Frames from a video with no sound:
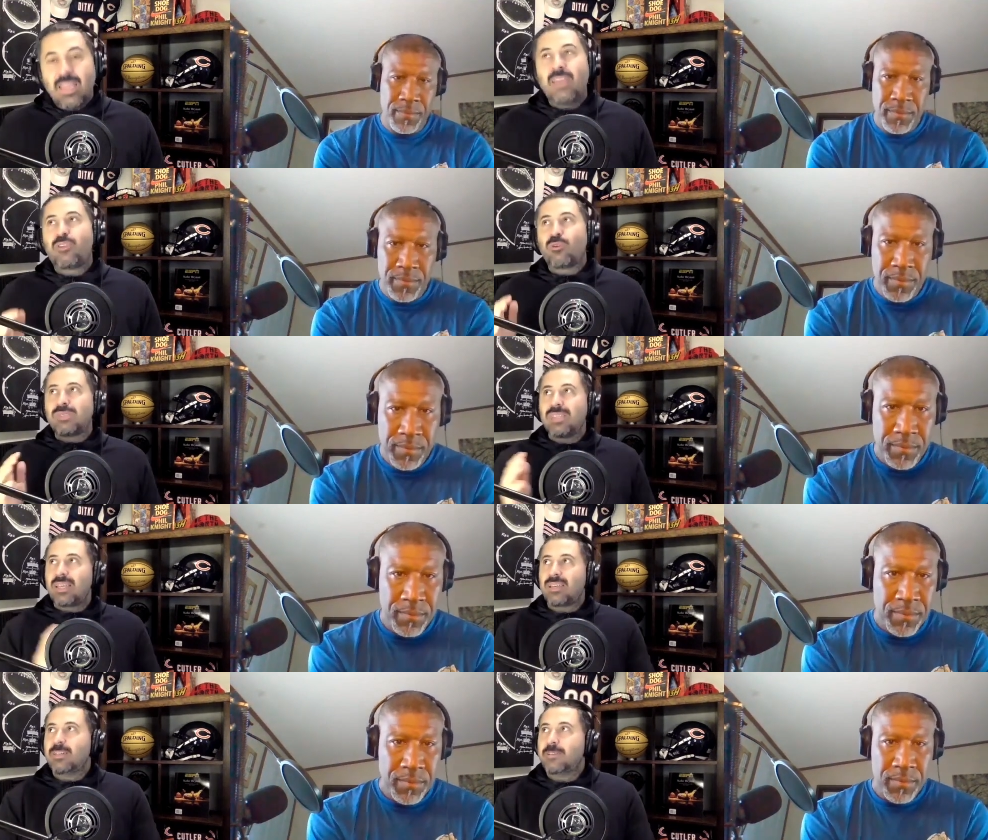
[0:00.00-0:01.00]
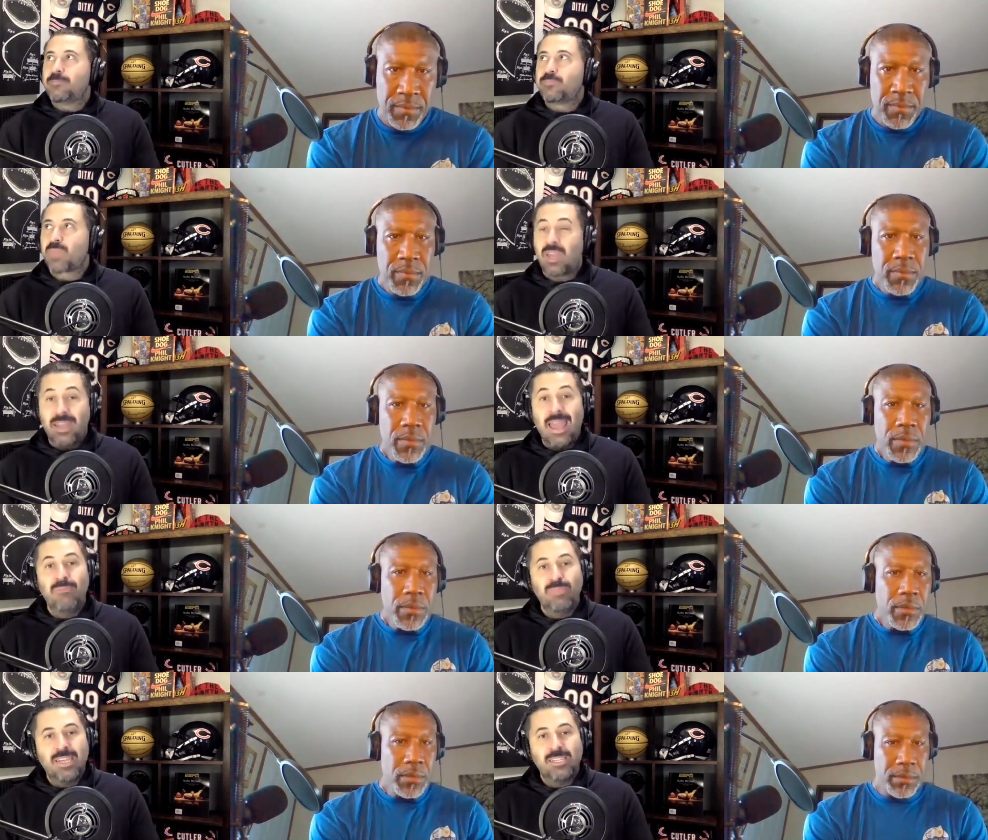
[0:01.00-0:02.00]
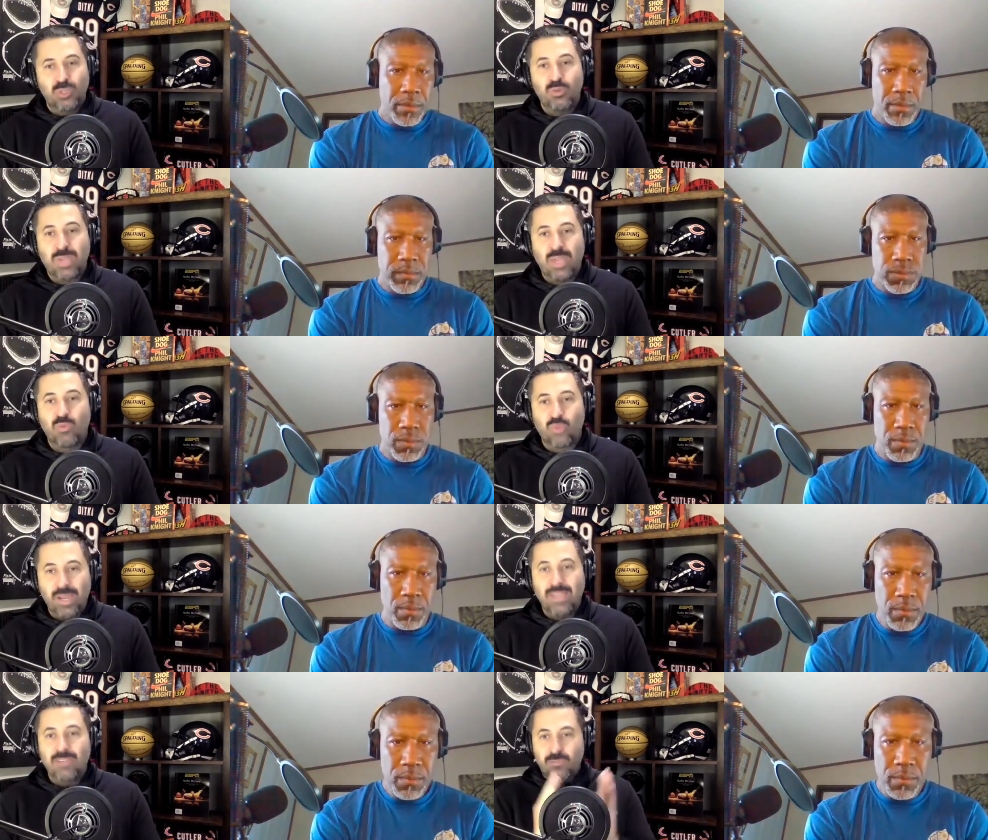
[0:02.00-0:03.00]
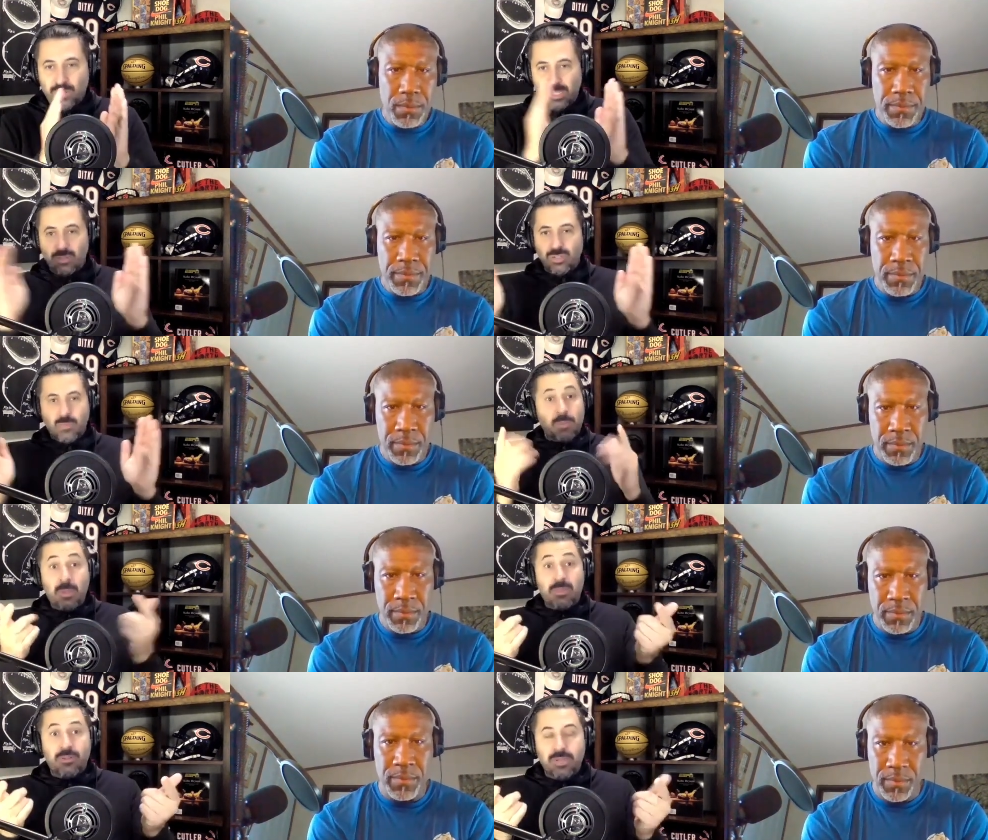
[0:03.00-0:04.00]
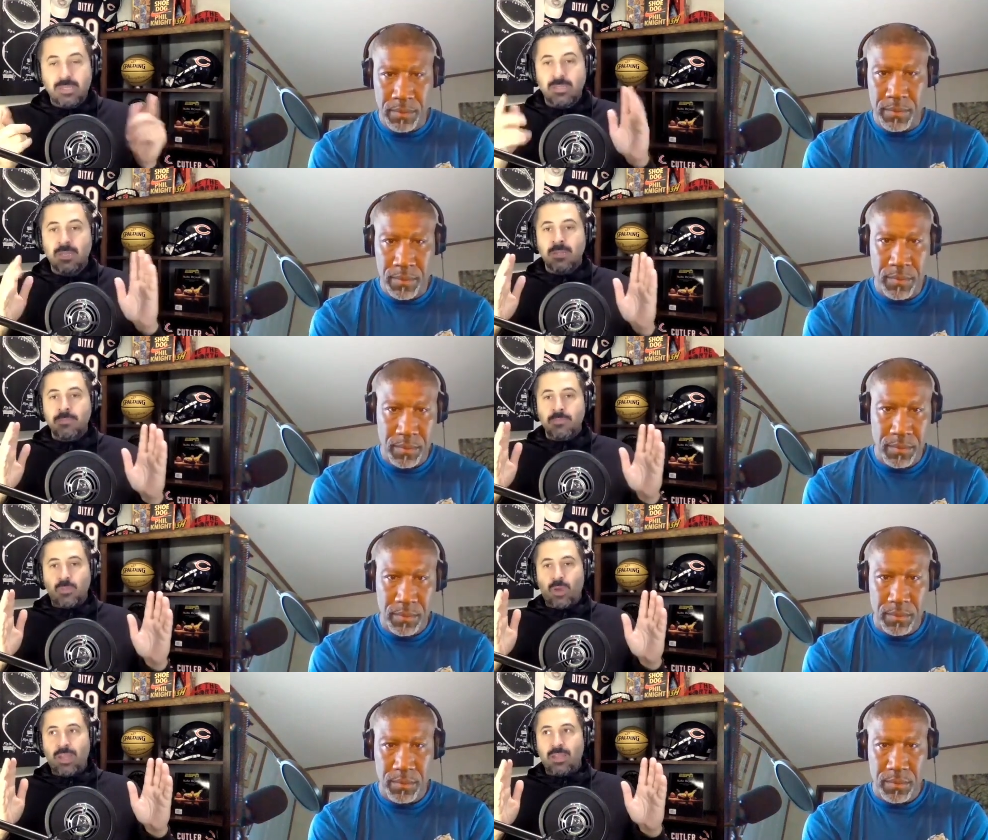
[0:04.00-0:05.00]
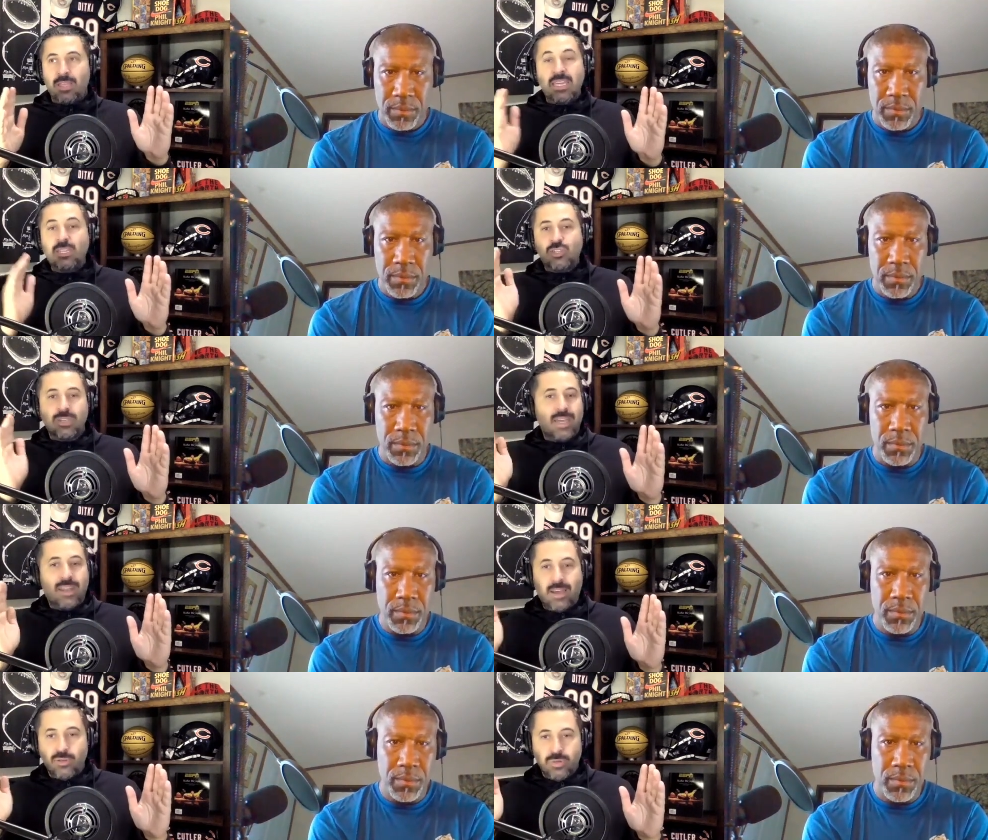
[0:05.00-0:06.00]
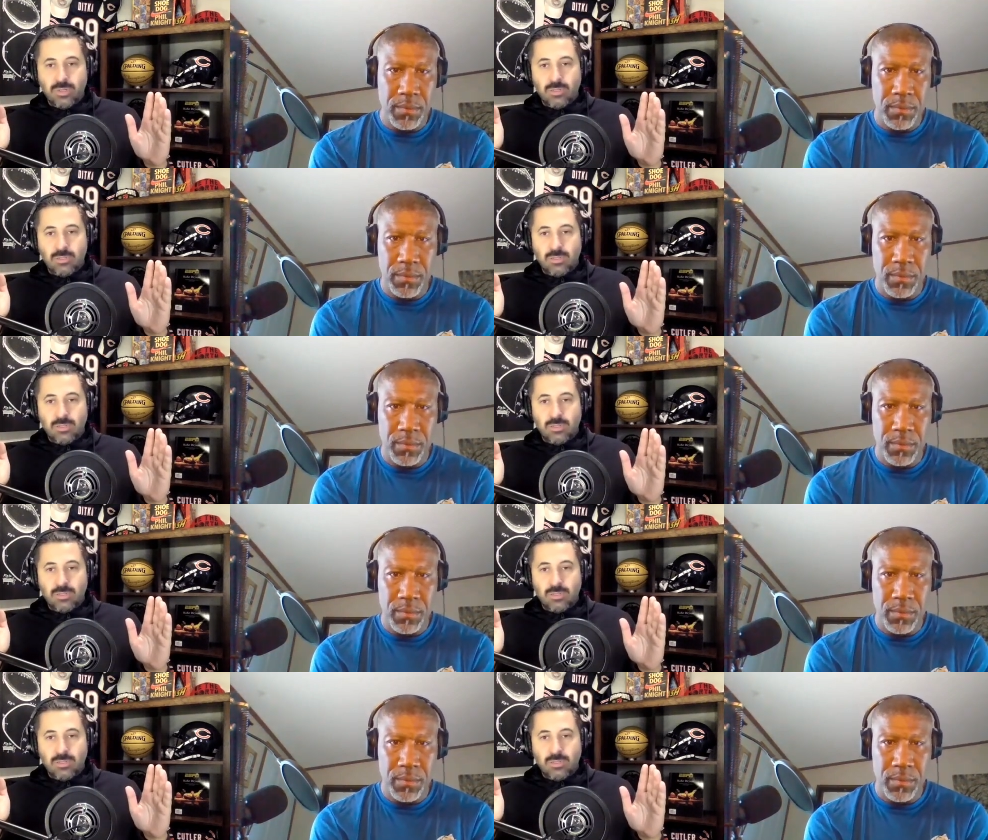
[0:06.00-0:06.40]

Speaker 1: if there was like a, an N B A two K rating for leadership, and maybe there is, right? He shouldn't get a hundred.